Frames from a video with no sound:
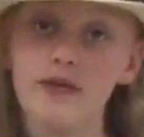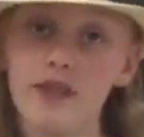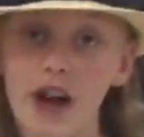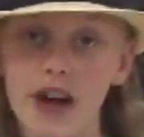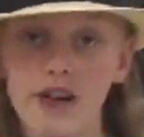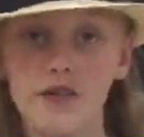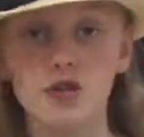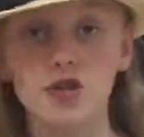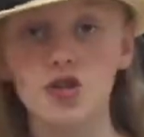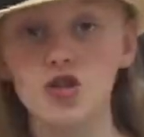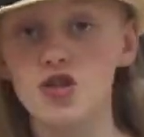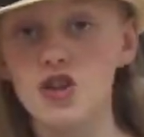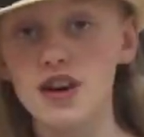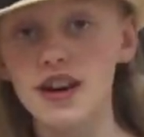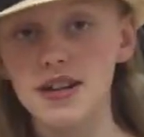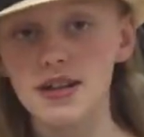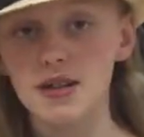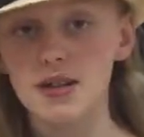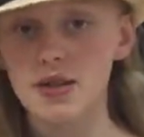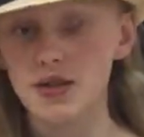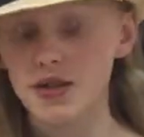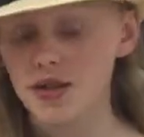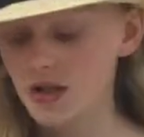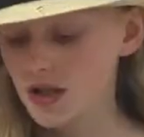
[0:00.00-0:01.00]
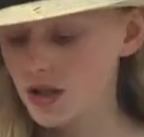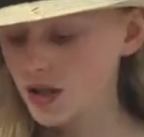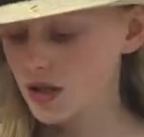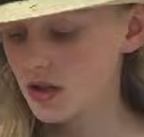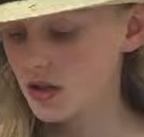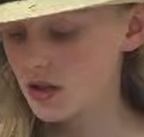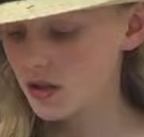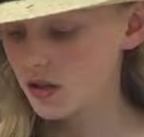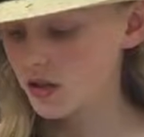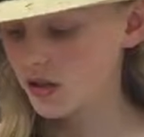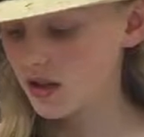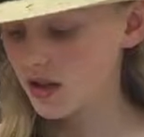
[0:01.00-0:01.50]
viral trend
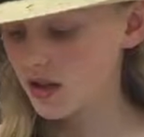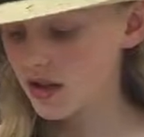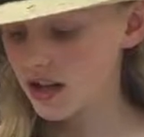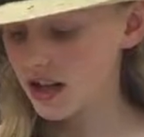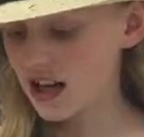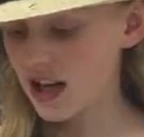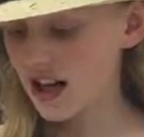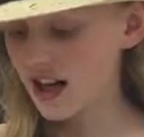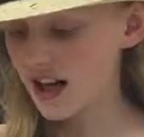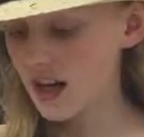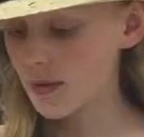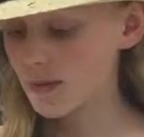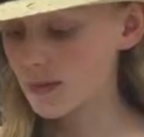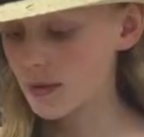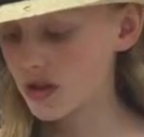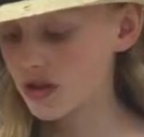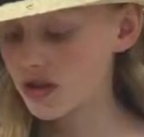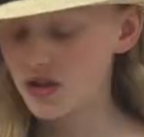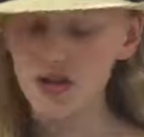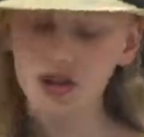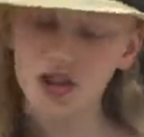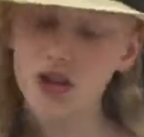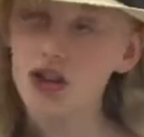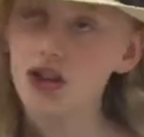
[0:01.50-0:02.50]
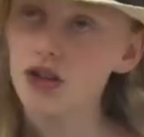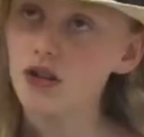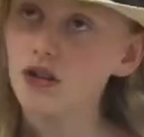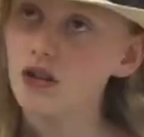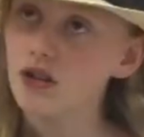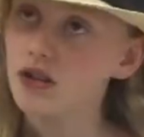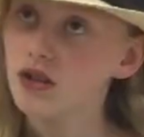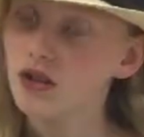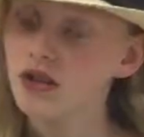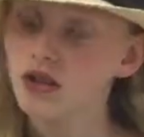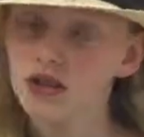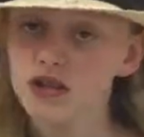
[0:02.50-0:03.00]
like a month ago.
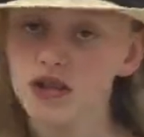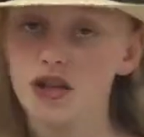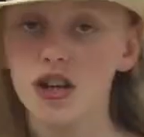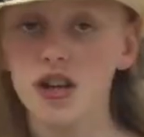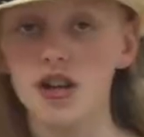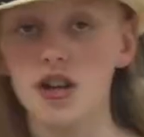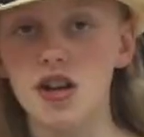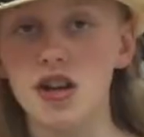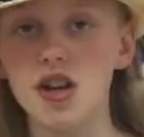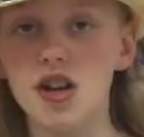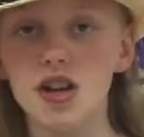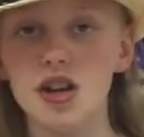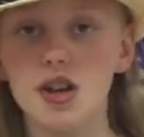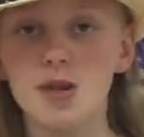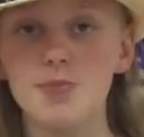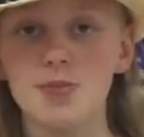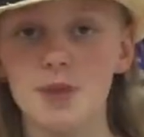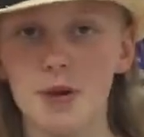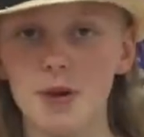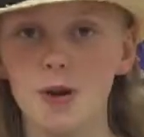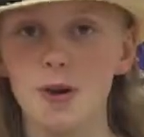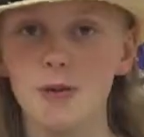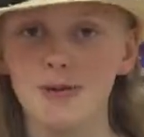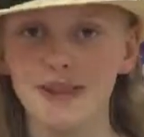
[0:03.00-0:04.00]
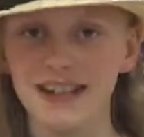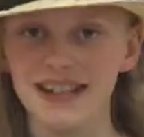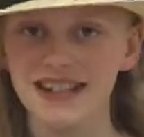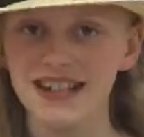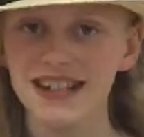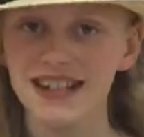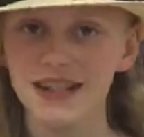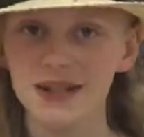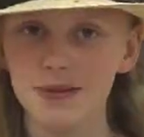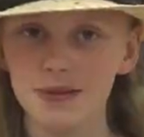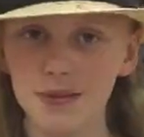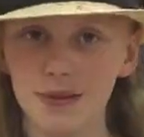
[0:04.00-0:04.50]
So you've probably
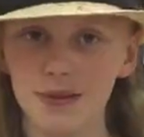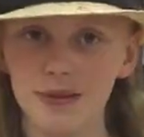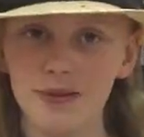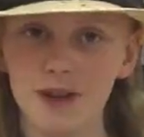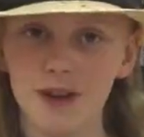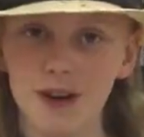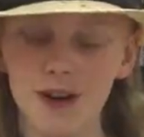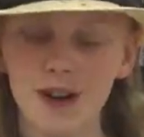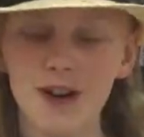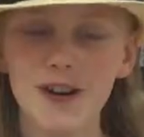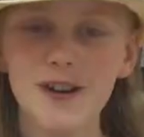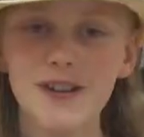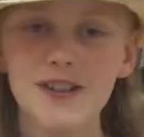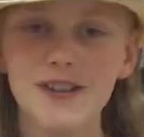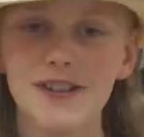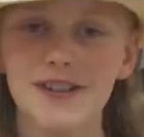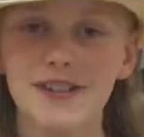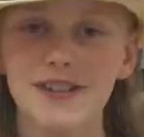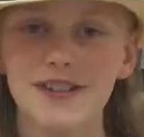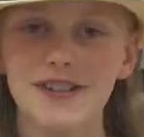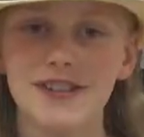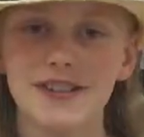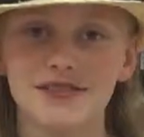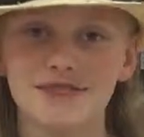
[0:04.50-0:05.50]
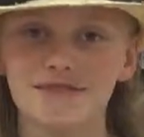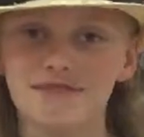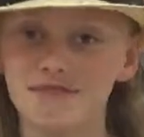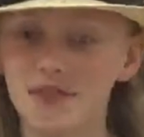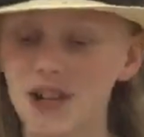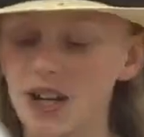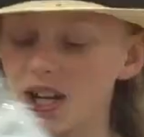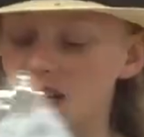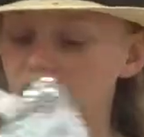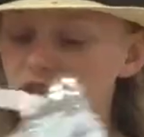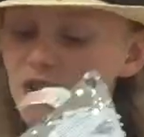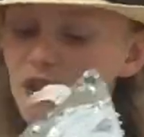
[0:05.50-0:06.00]
seen them before.
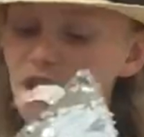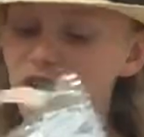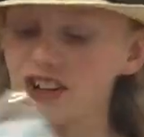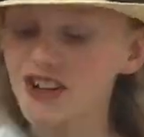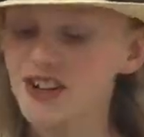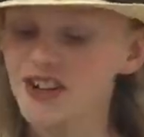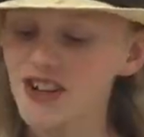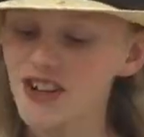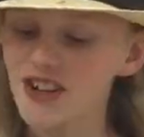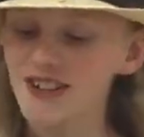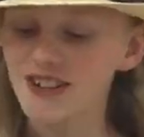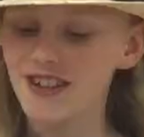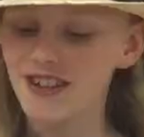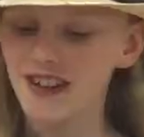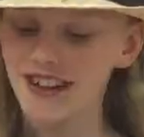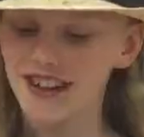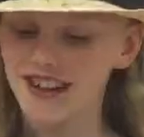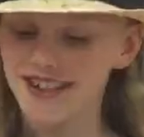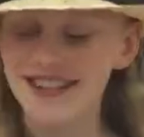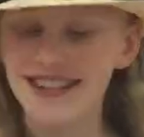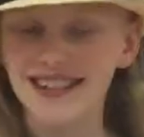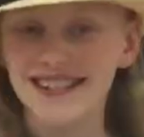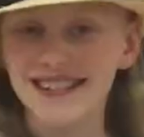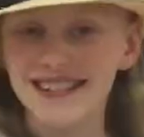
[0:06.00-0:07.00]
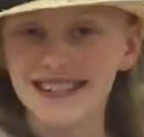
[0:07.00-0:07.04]
But I thought I'd show you guys.